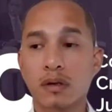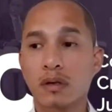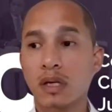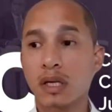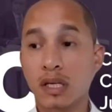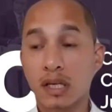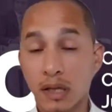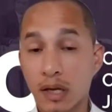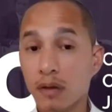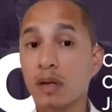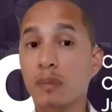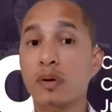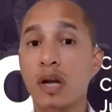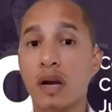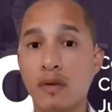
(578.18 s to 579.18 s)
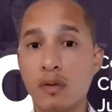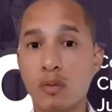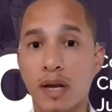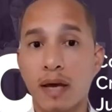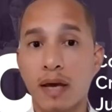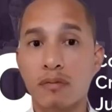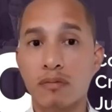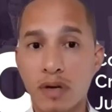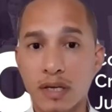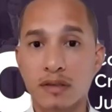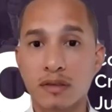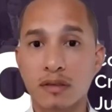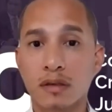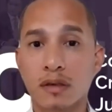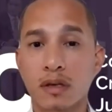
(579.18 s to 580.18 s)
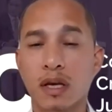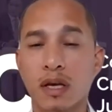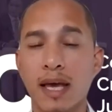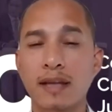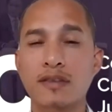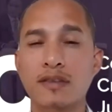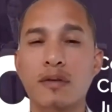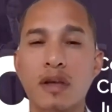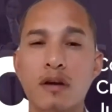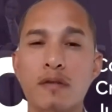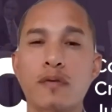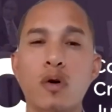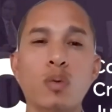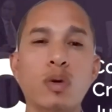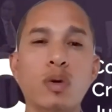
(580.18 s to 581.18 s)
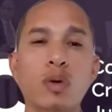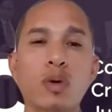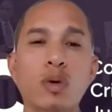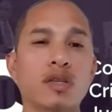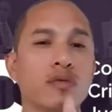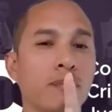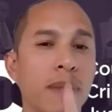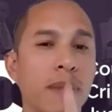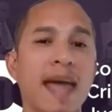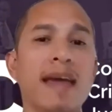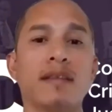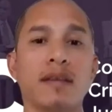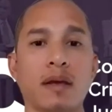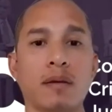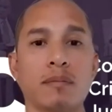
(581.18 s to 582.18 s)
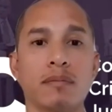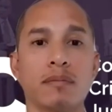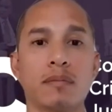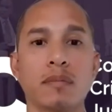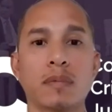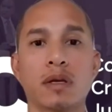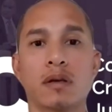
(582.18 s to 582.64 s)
He clearly put everyone at risk. And so therefore we should remand him